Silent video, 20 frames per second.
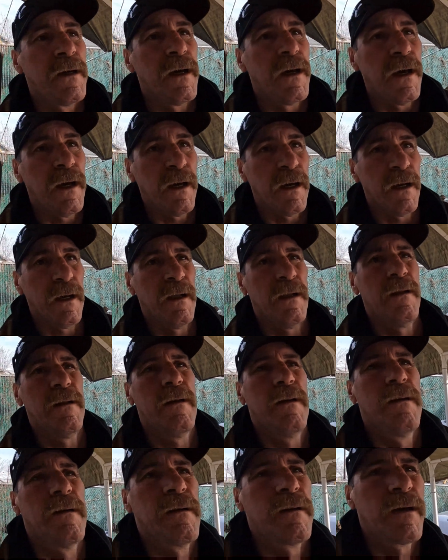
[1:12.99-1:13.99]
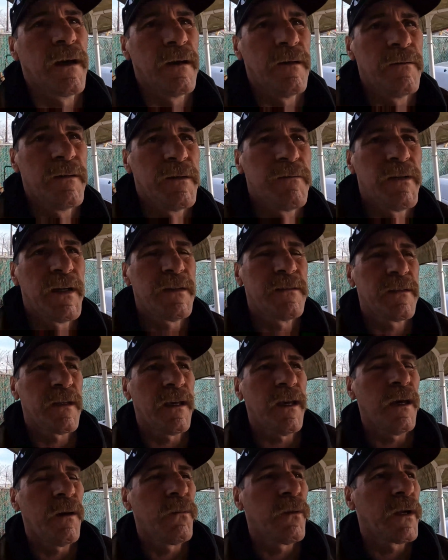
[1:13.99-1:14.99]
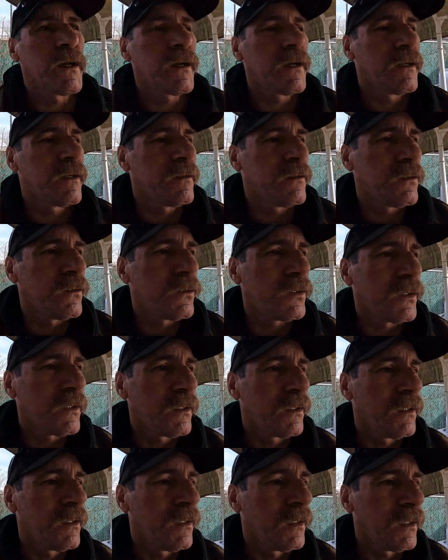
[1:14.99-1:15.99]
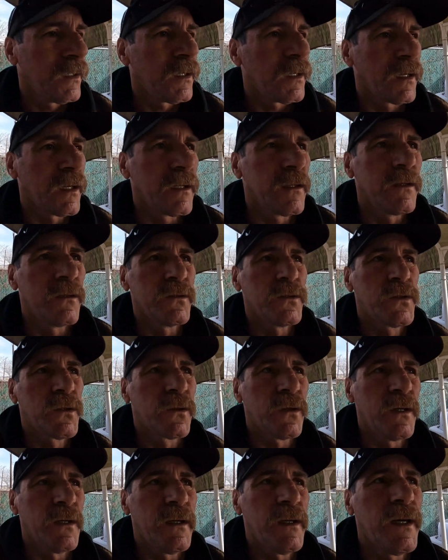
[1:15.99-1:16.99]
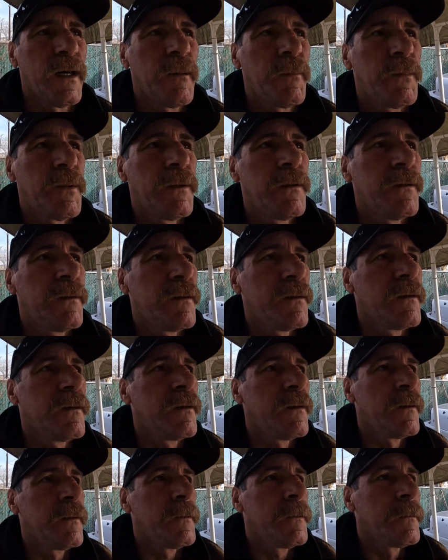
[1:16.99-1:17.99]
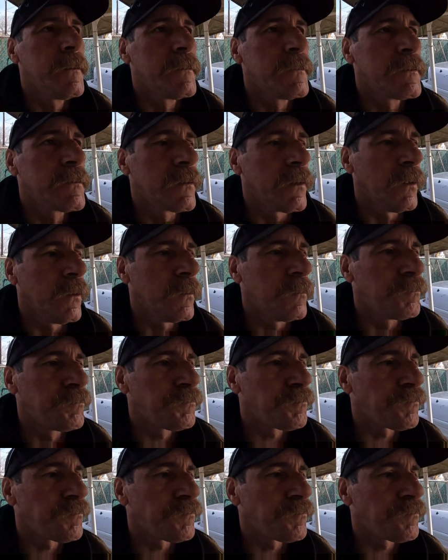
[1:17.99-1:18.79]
and kind of investigate what I gotta do to get those shortened up. So,